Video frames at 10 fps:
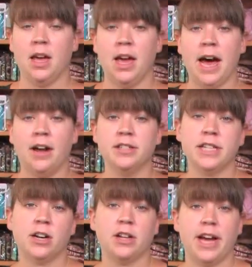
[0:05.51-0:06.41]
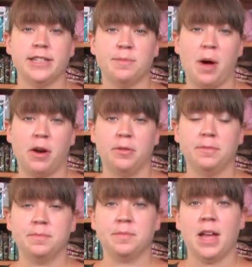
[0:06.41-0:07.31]
How to sterilize a bottle.
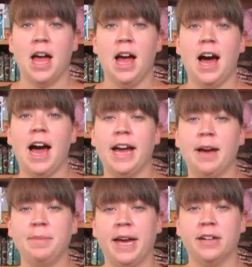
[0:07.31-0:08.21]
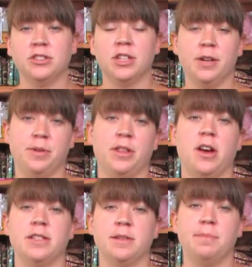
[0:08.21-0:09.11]
Hi, I'm Angela with
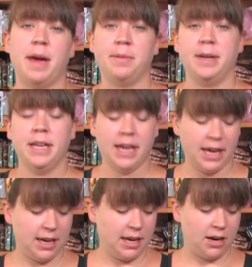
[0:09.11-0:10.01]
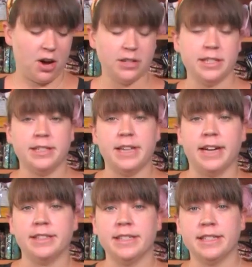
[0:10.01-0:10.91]
Austin Baby in Austin,
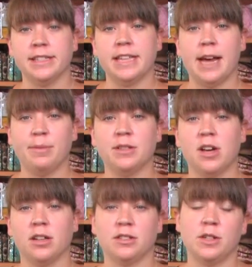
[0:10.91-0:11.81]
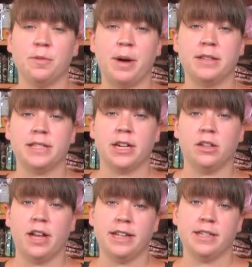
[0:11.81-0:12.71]
Texas, and today I'm going to talk to you about
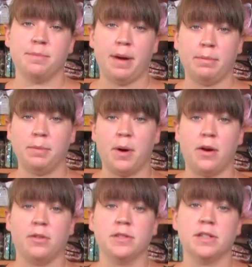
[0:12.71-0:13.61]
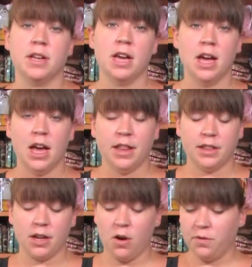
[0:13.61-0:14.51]
sterilizing baby bottles.
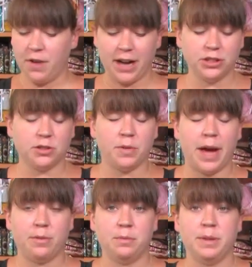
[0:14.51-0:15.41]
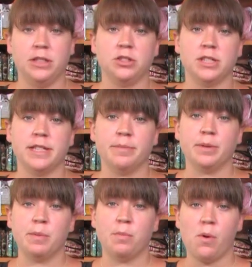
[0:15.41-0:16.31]
The old-fashioned way would be to just
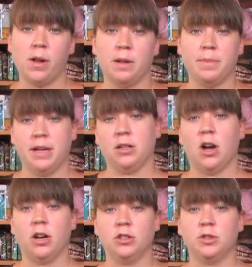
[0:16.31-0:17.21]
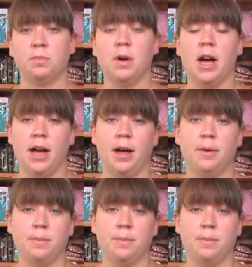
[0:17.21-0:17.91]
simply boil them in a large, uh,